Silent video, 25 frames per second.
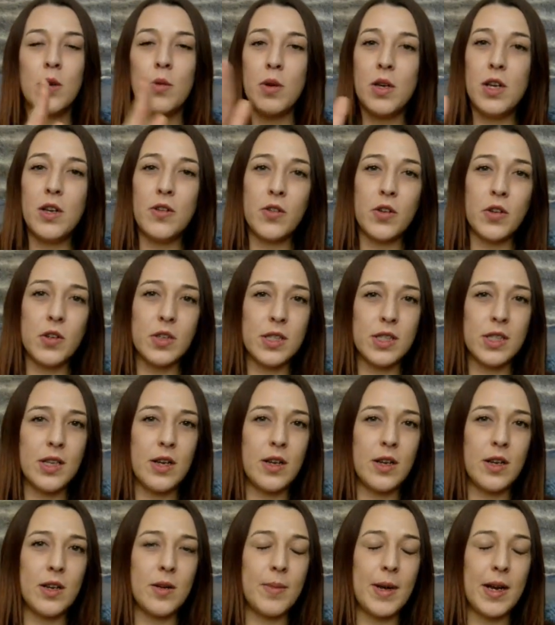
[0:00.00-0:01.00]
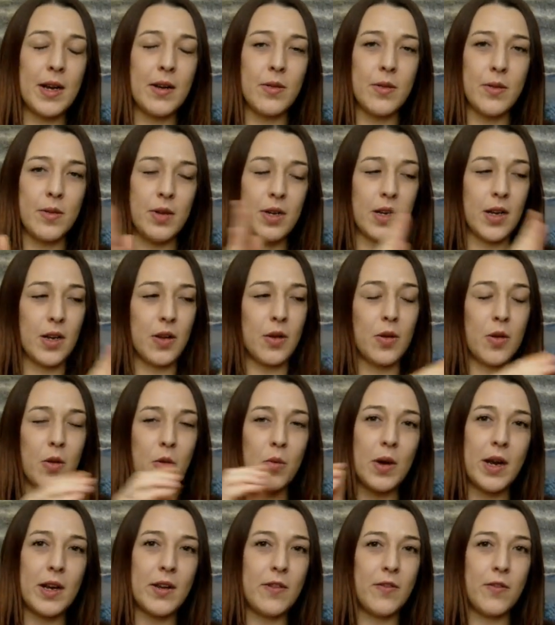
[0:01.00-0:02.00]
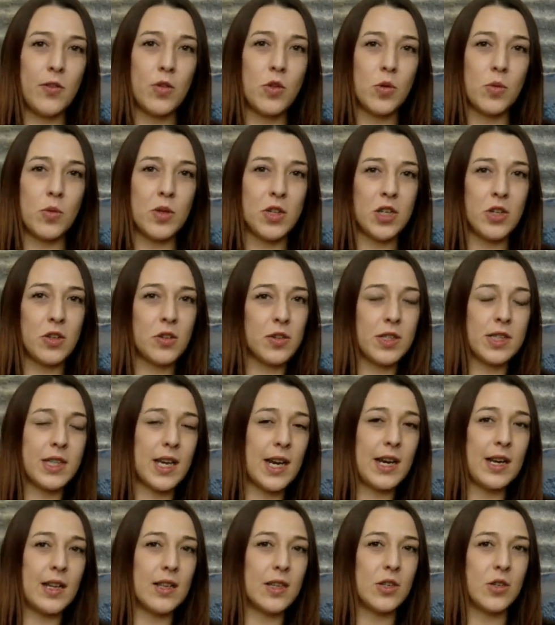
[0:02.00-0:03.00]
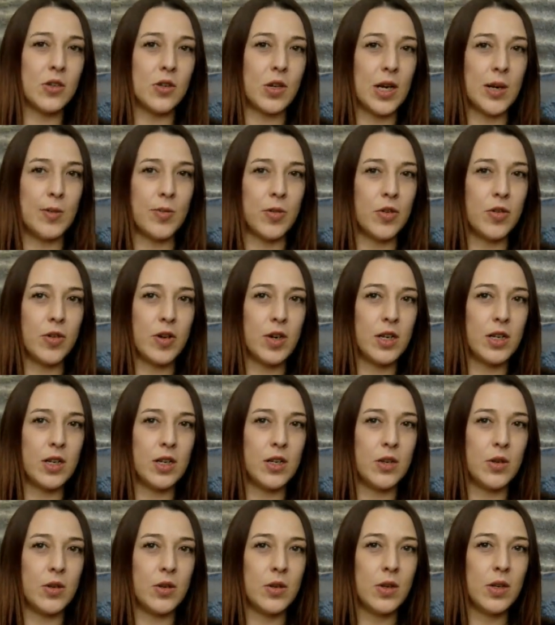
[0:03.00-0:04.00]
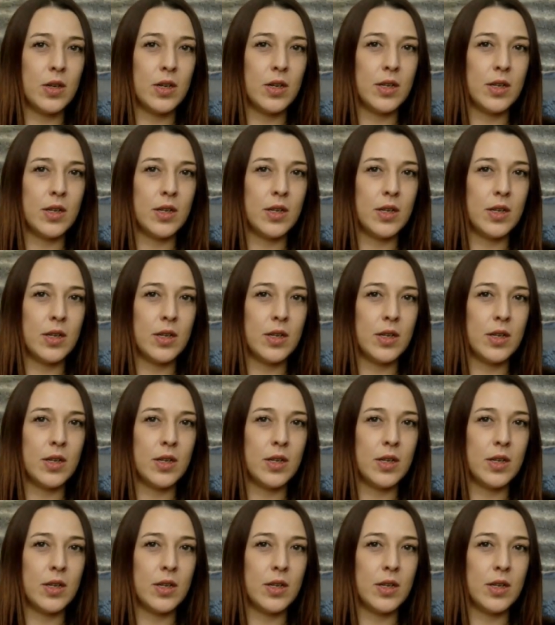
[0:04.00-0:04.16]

When you've got a certain amount, a way forward, you're not scared of the dog anymore, are you?